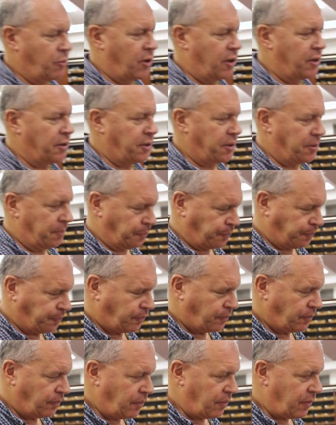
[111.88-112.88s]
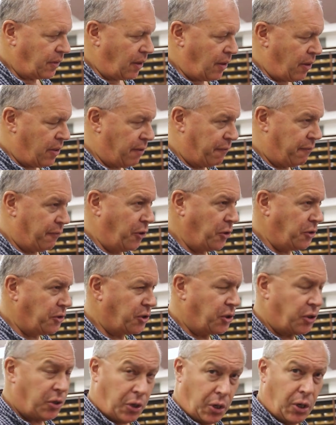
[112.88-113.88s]
was the
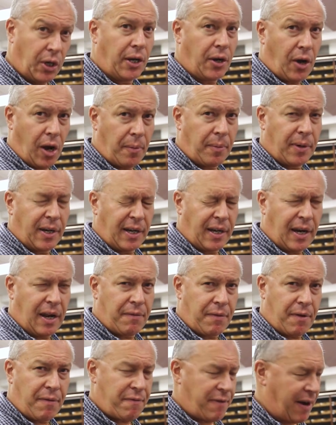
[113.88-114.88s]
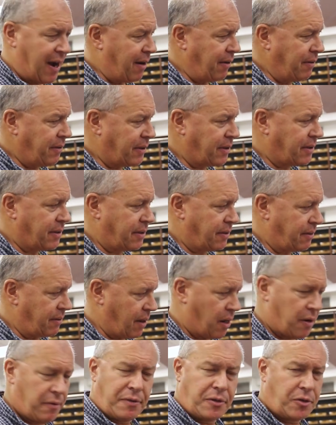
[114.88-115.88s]
first early hominin ever found. It's
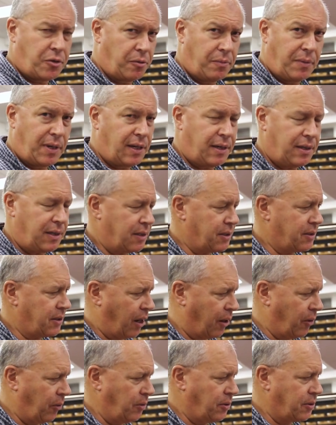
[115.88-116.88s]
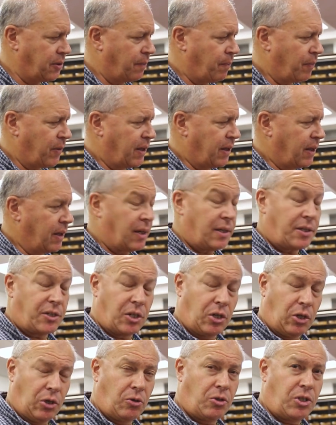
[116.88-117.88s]
over 2 million years old. It's
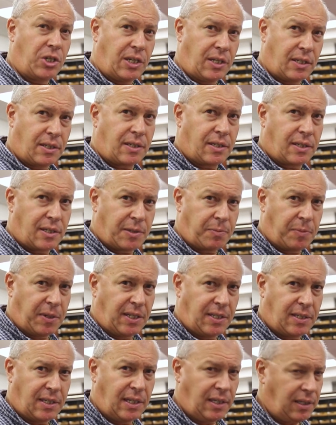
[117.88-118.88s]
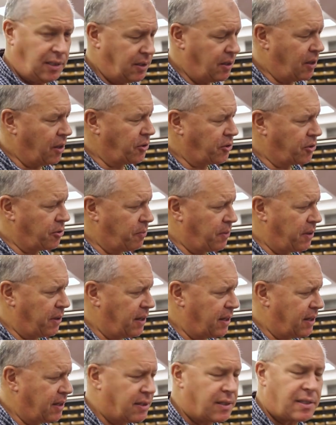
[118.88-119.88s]
a new genus and species,
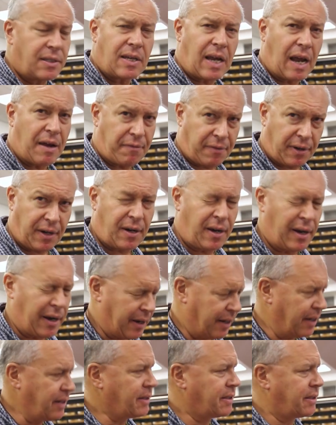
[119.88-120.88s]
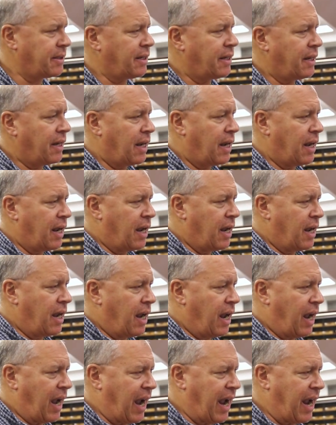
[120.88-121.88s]
Australopithecus africanus.
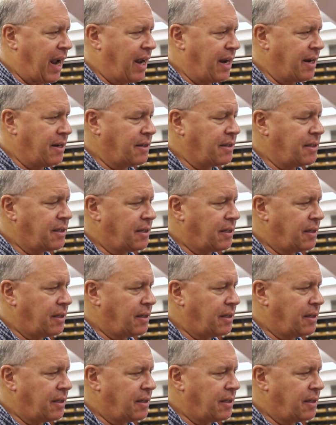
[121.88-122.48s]
And